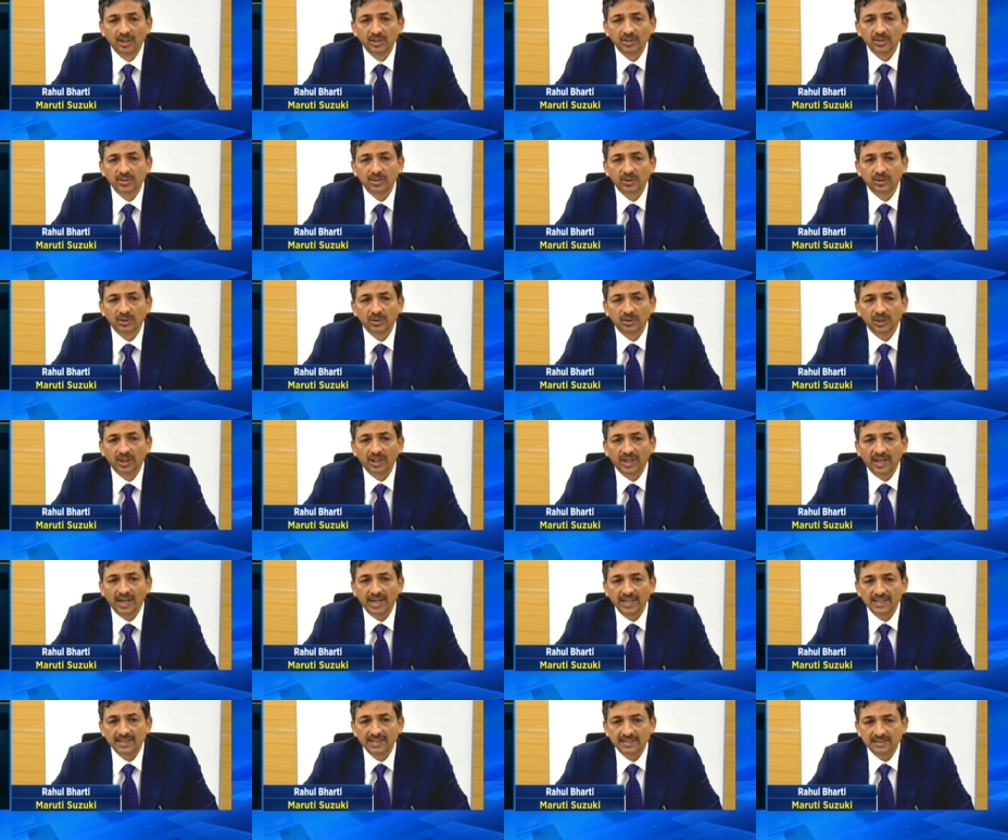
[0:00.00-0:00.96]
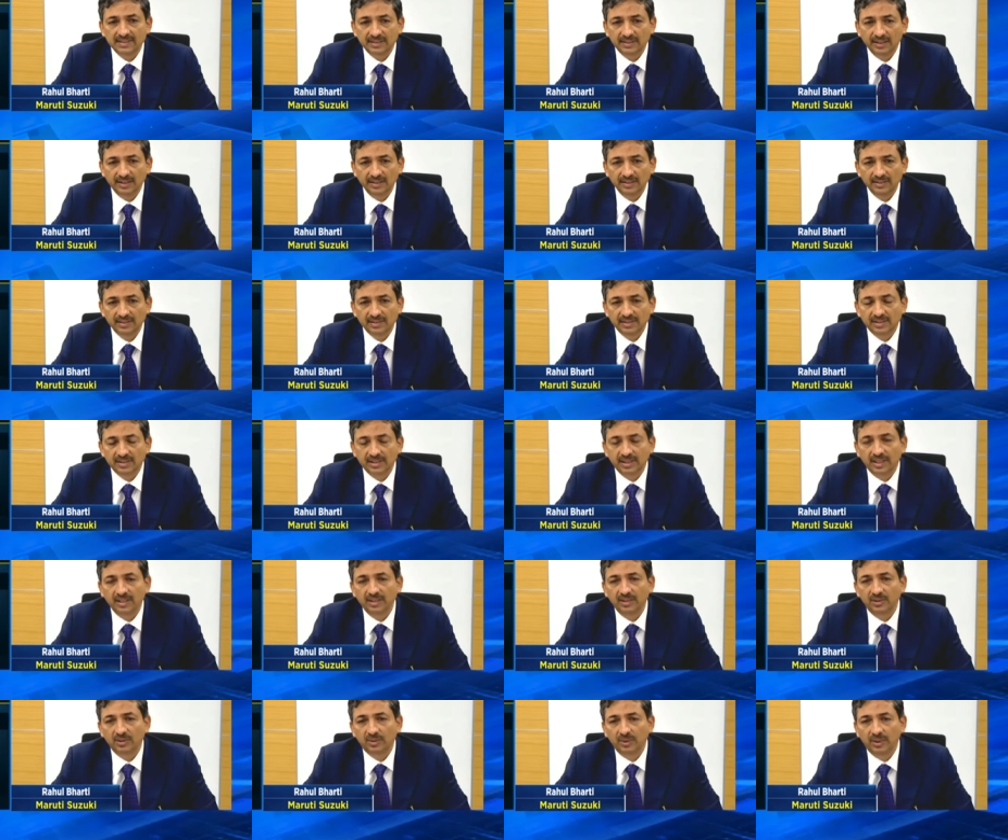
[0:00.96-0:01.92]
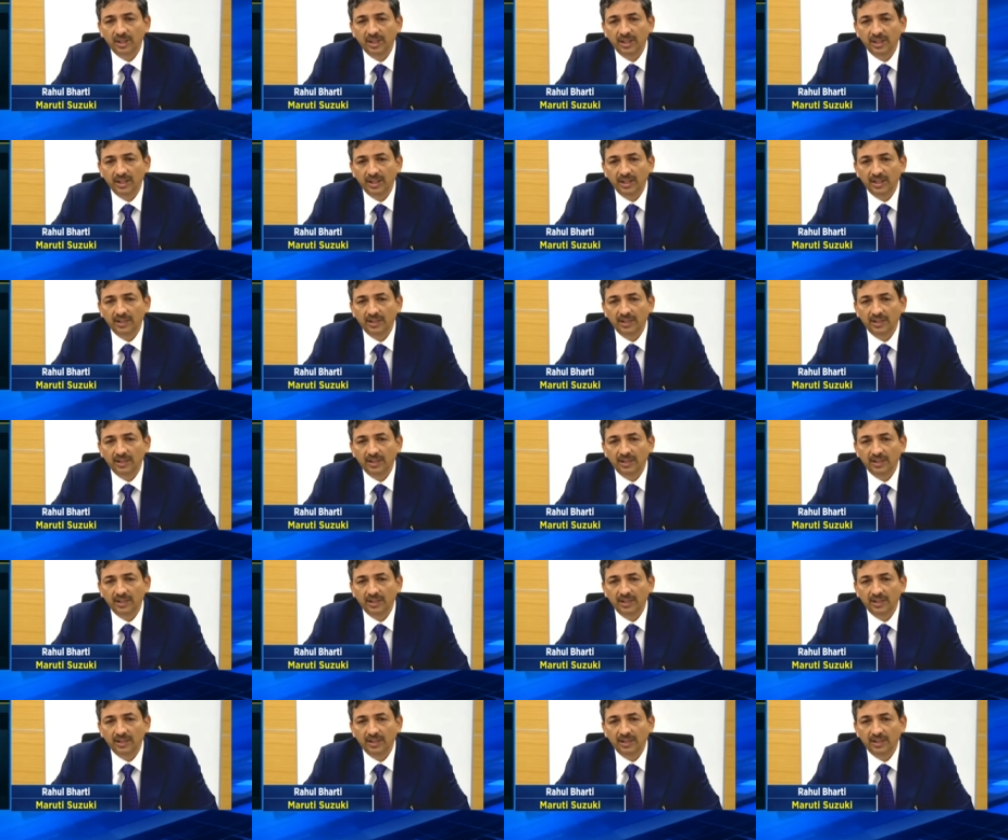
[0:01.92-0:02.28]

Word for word: So as things stand today,